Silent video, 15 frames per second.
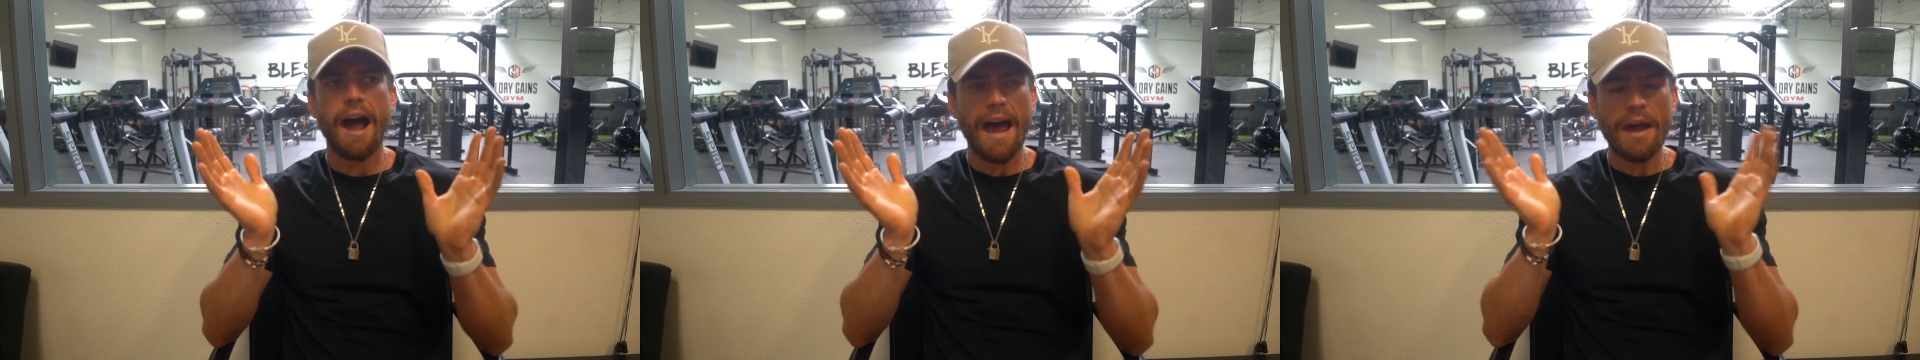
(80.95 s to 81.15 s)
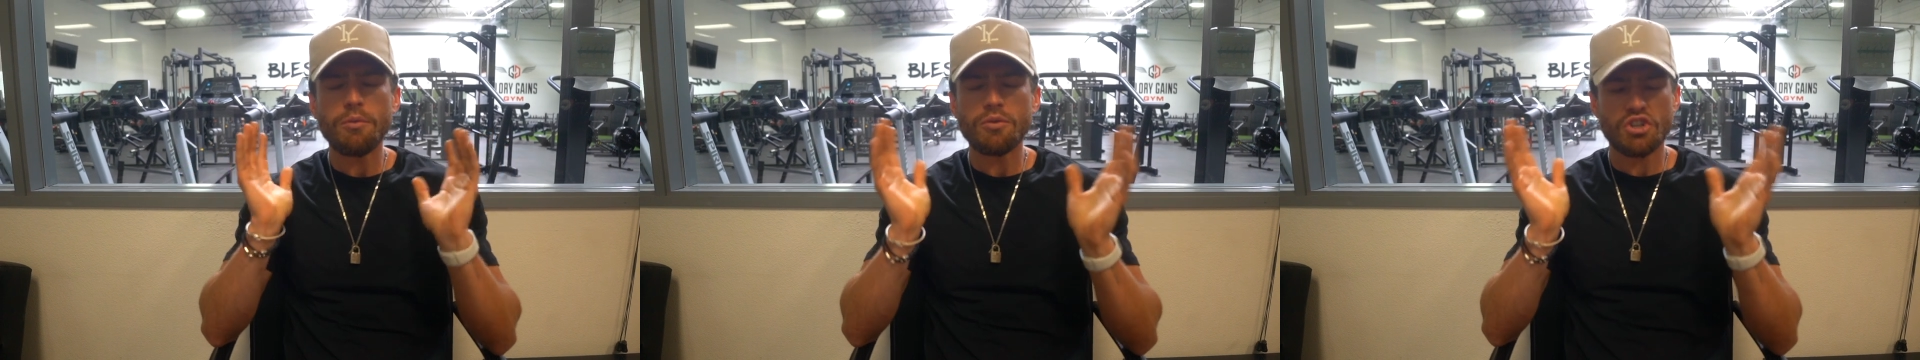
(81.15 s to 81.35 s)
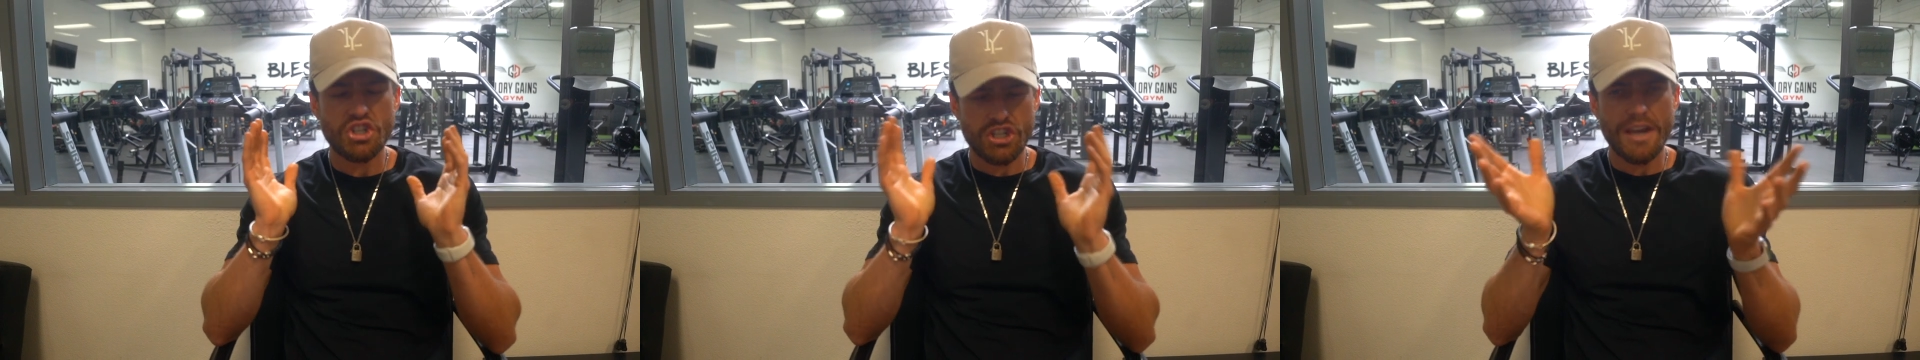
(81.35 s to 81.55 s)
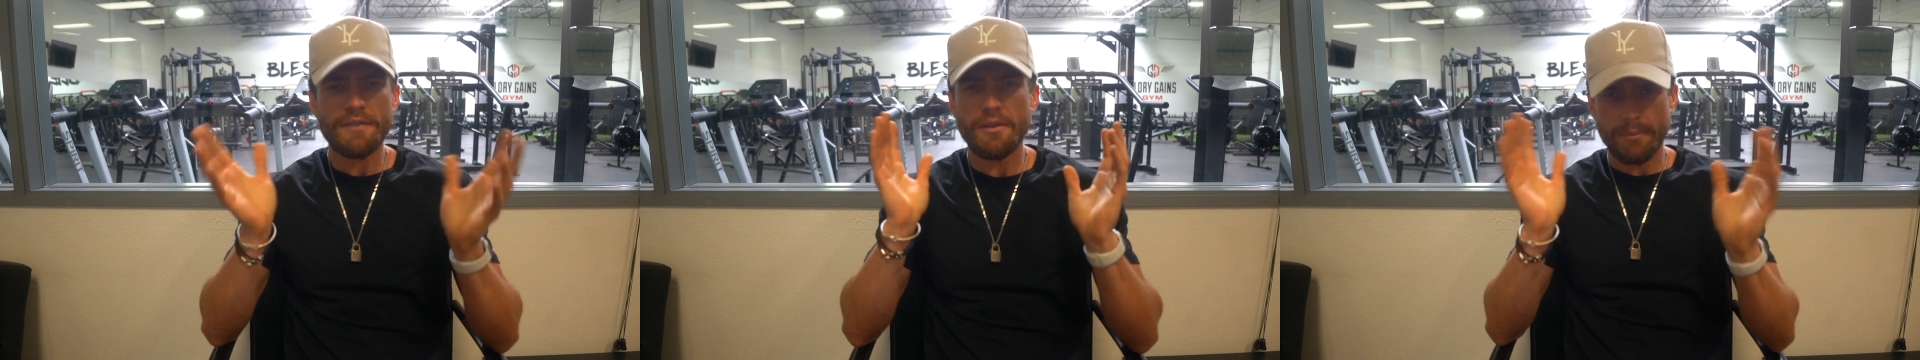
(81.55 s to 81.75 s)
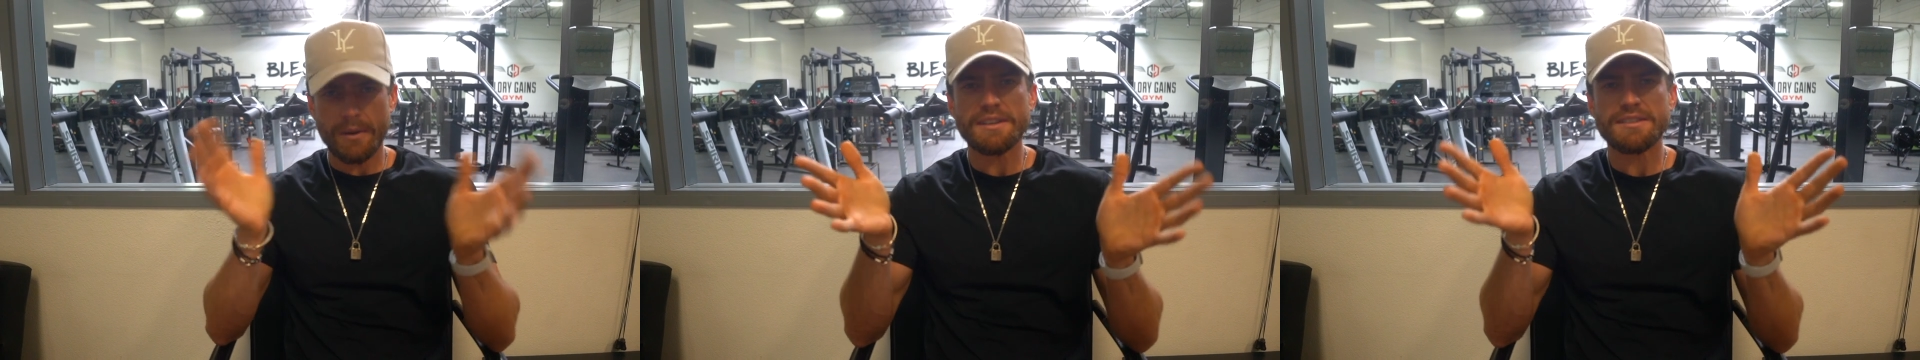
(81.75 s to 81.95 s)
I will shave
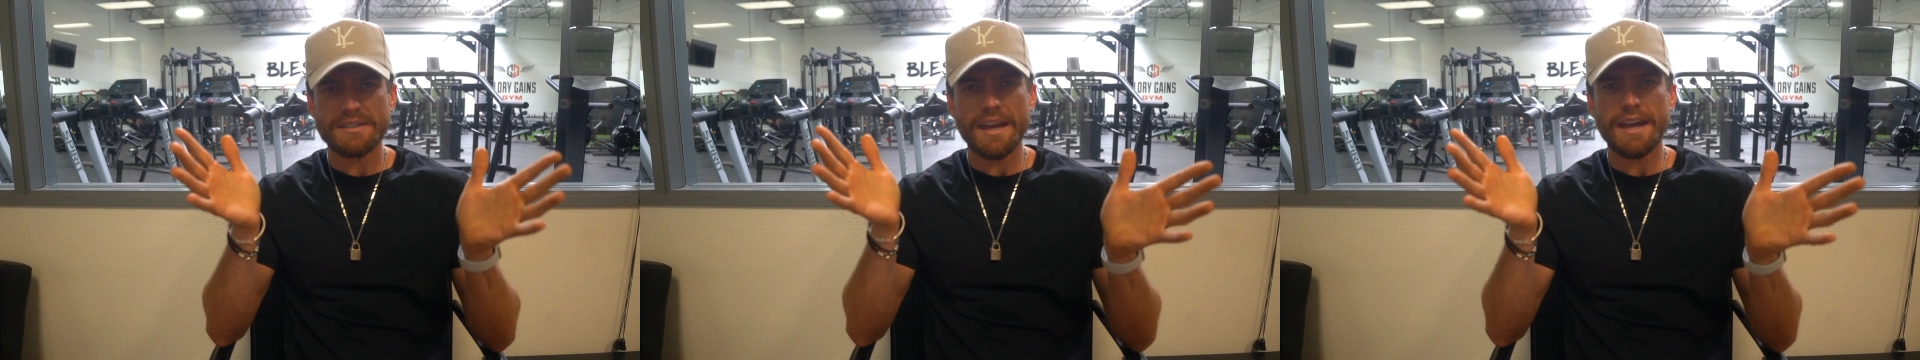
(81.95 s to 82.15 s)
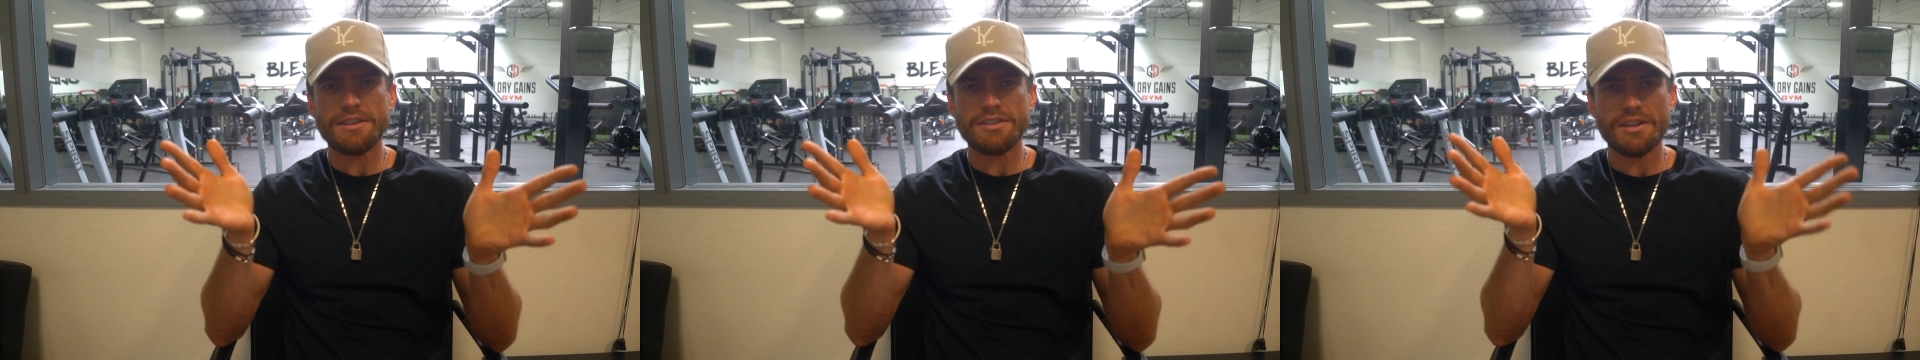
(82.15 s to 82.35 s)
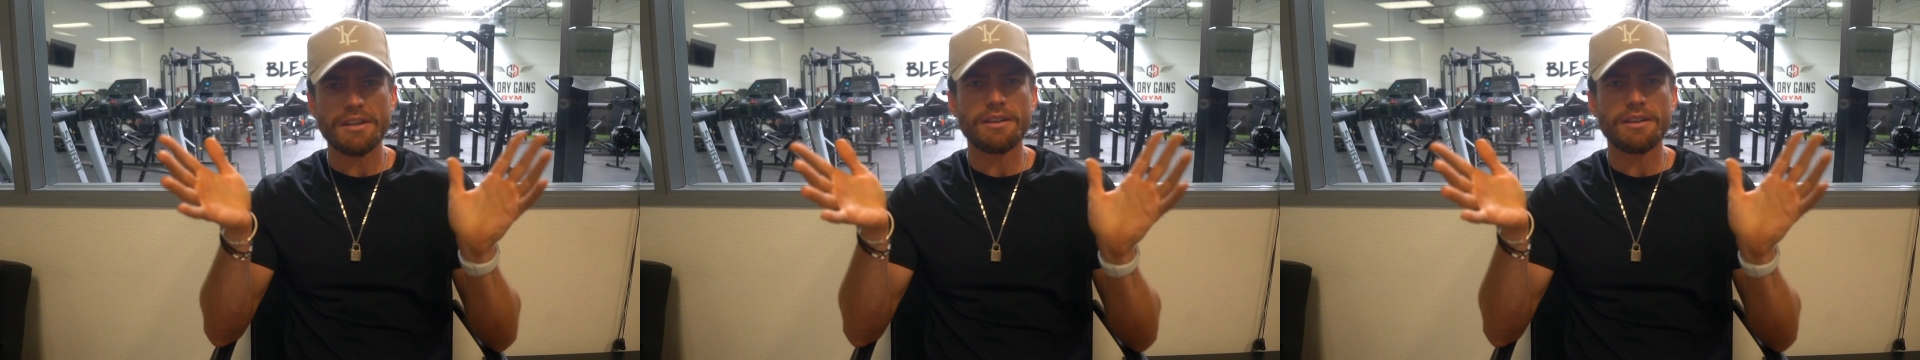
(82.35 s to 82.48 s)
a mustache